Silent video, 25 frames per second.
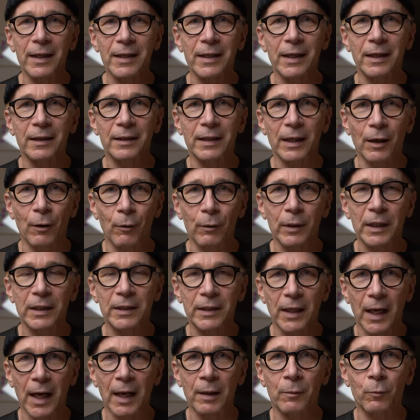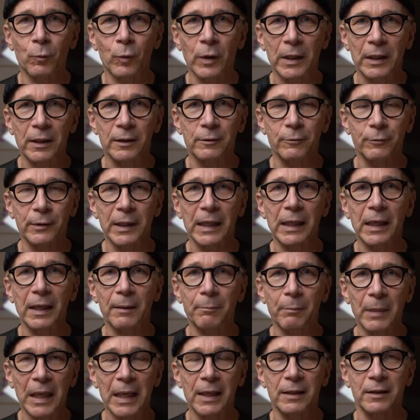think the only time when it really
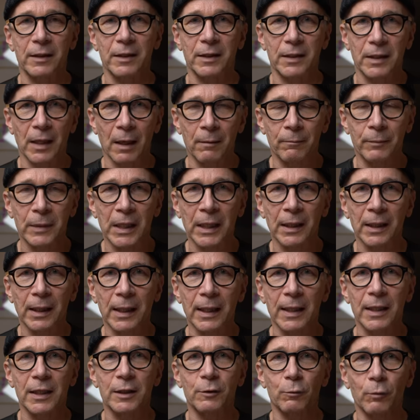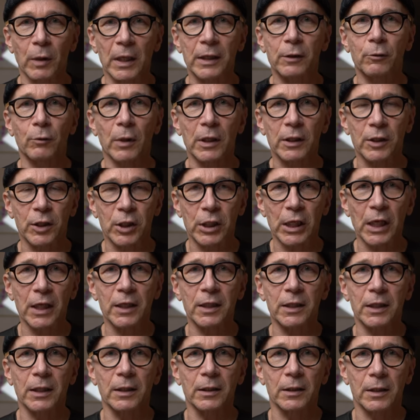means something is when you are
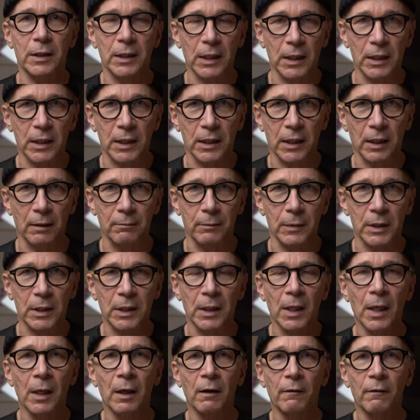changing systems